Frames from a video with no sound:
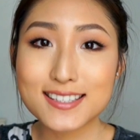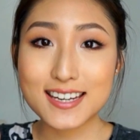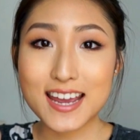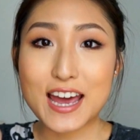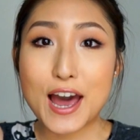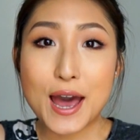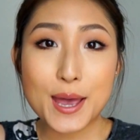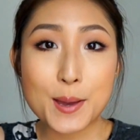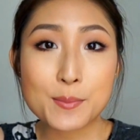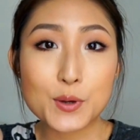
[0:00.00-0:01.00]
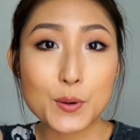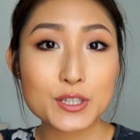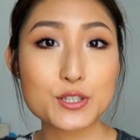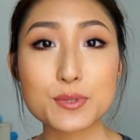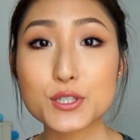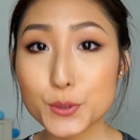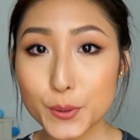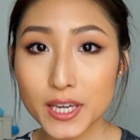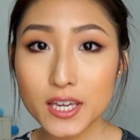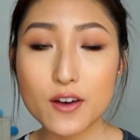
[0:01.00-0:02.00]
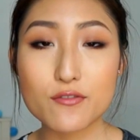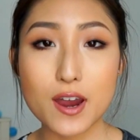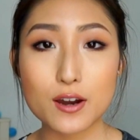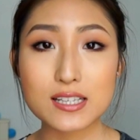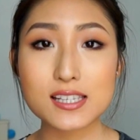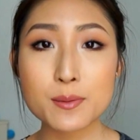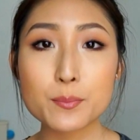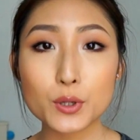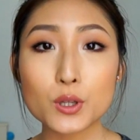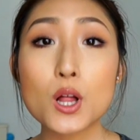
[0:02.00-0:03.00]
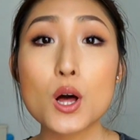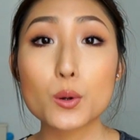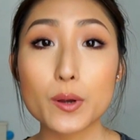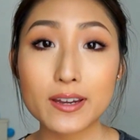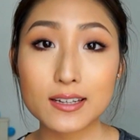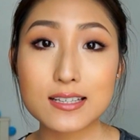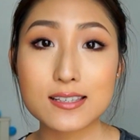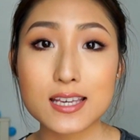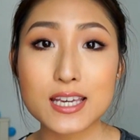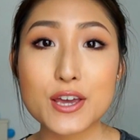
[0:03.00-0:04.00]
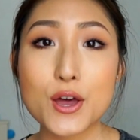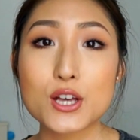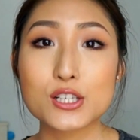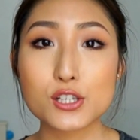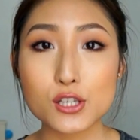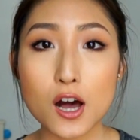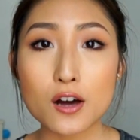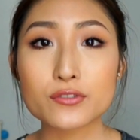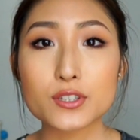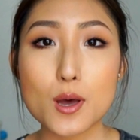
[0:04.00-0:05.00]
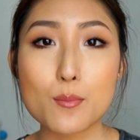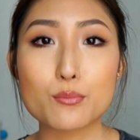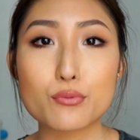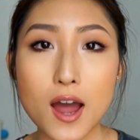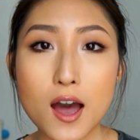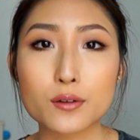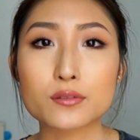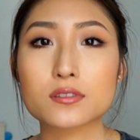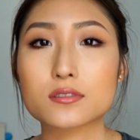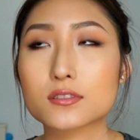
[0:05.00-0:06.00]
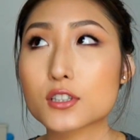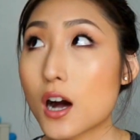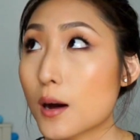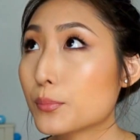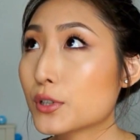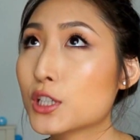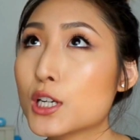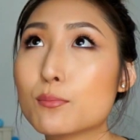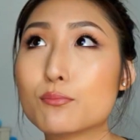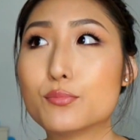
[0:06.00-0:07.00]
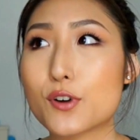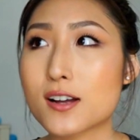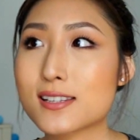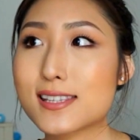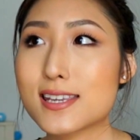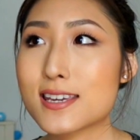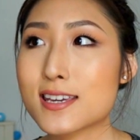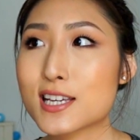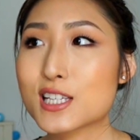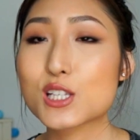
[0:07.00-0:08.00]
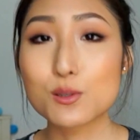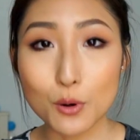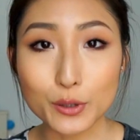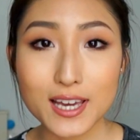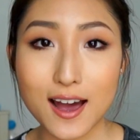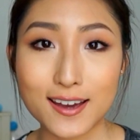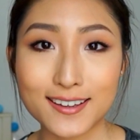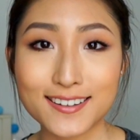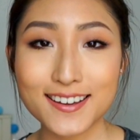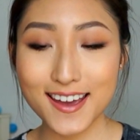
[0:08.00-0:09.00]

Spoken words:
Today I am going to be doing a very simple, quick and easy, soft, brown, copper, bronzy, smoky eye.